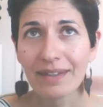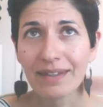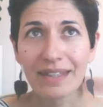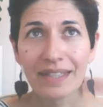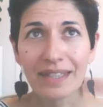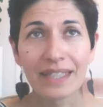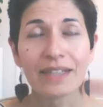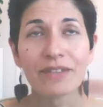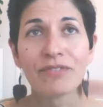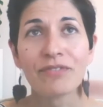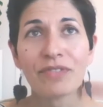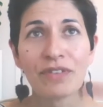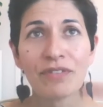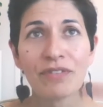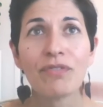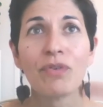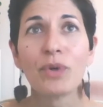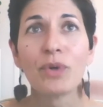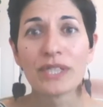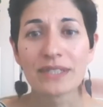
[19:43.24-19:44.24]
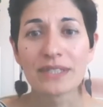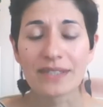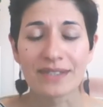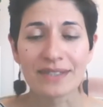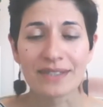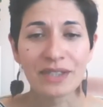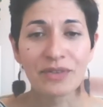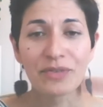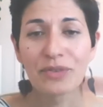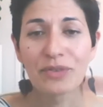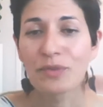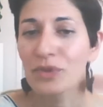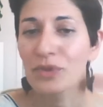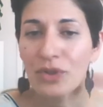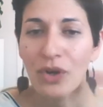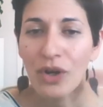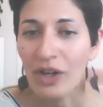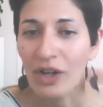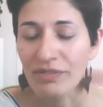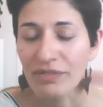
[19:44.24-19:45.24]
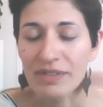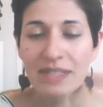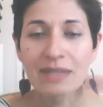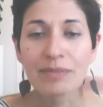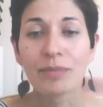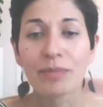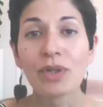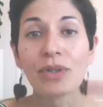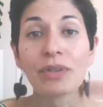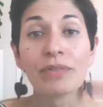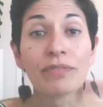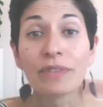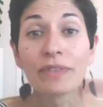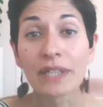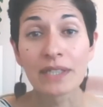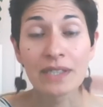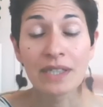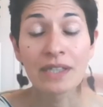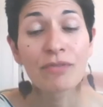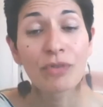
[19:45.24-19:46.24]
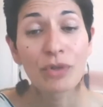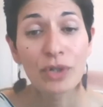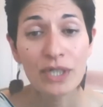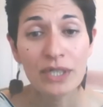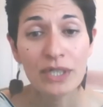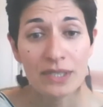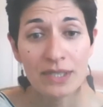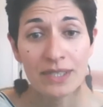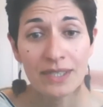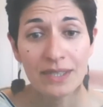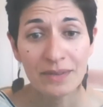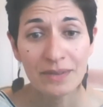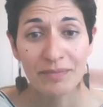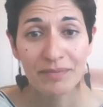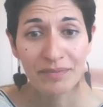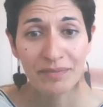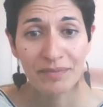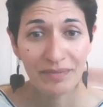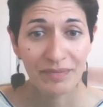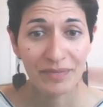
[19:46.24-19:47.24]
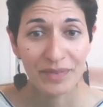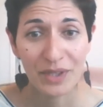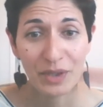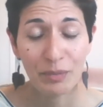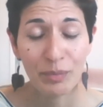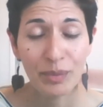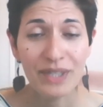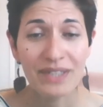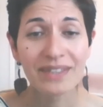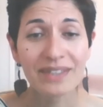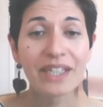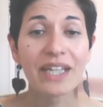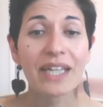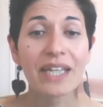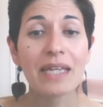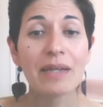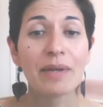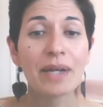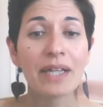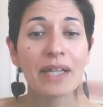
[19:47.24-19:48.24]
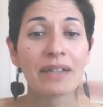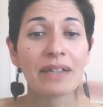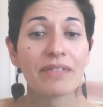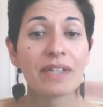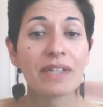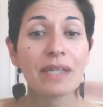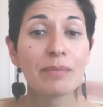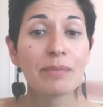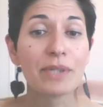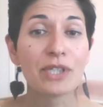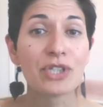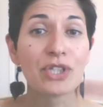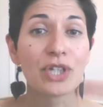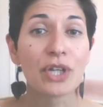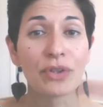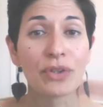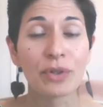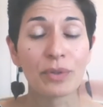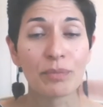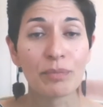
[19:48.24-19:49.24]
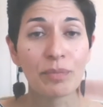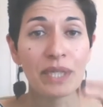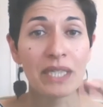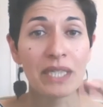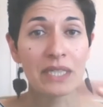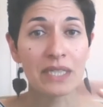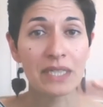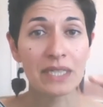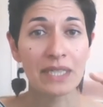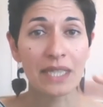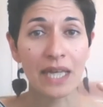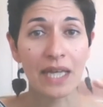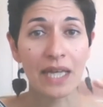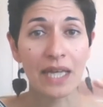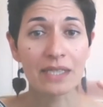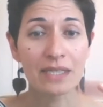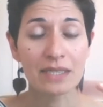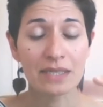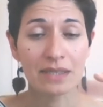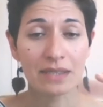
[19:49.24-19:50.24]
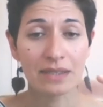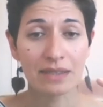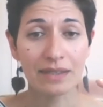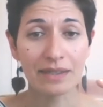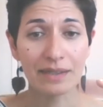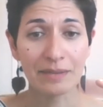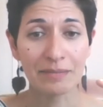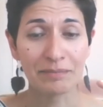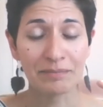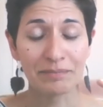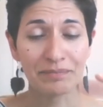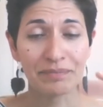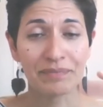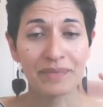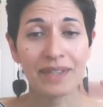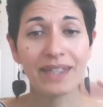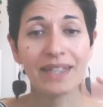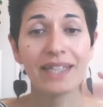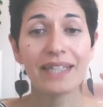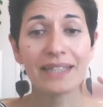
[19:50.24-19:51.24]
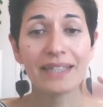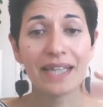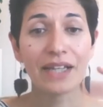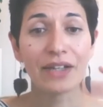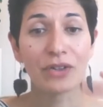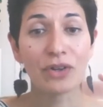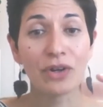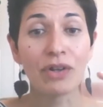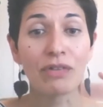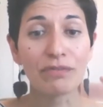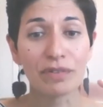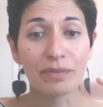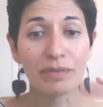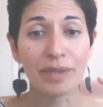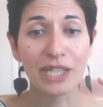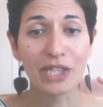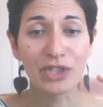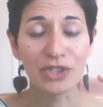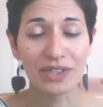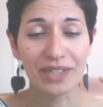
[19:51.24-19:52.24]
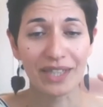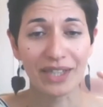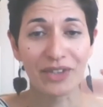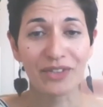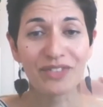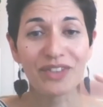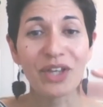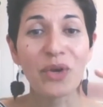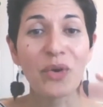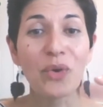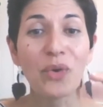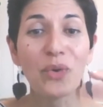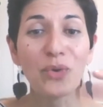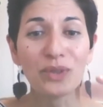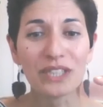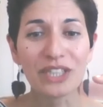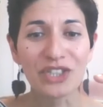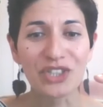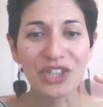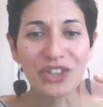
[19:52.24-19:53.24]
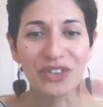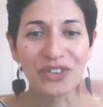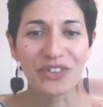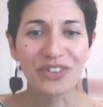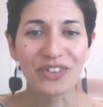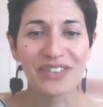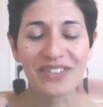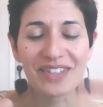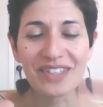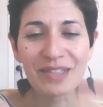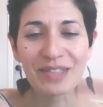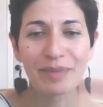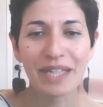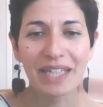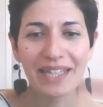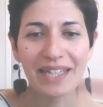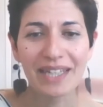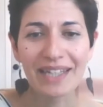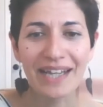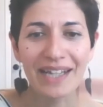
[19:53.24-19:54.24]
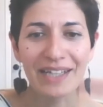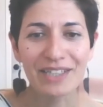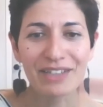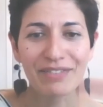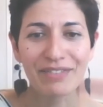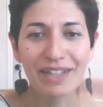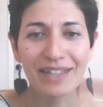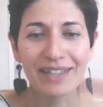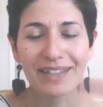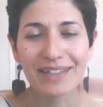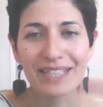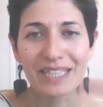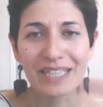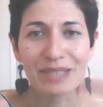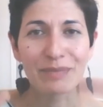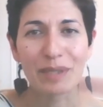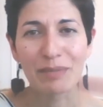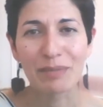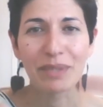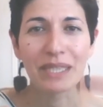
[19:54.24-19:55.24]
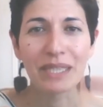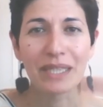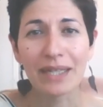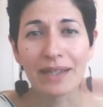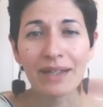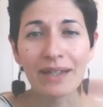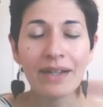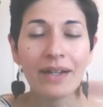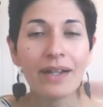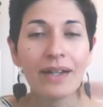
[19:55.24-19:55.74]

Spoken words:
the voices. There's often some conflicting voices that are present. They keep each other pinned in in that confirmation. They hold each other, because this might get activated. This might be like,